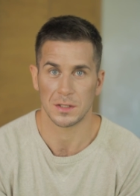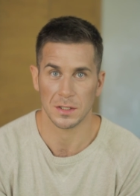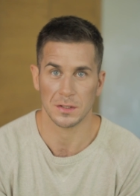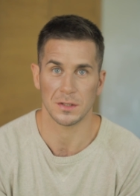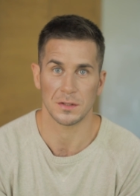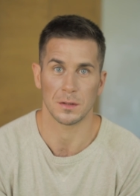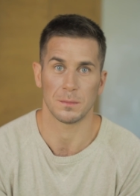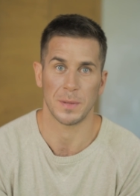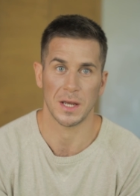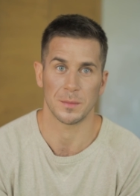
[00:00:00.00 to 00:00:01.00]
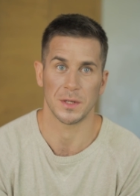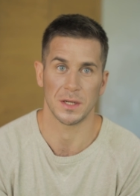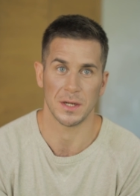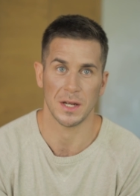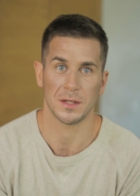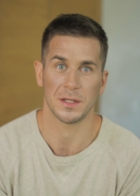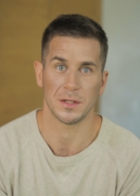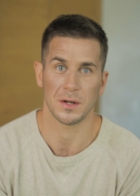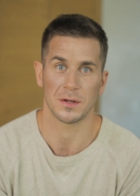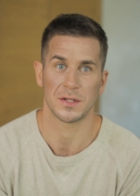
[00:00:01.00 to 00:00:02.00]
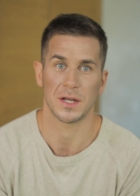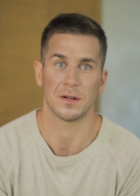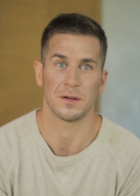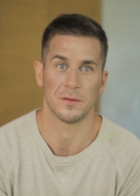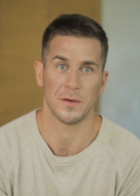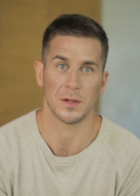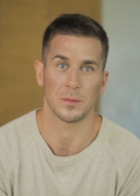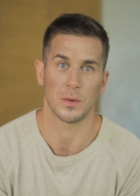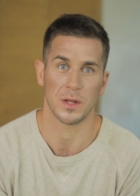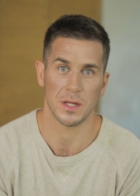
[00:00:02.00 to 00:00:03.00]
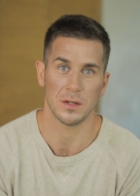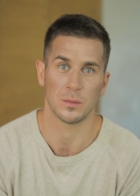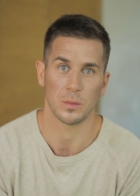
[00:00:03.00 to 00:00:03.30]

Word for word: Just as your baby innately knows how to develop within the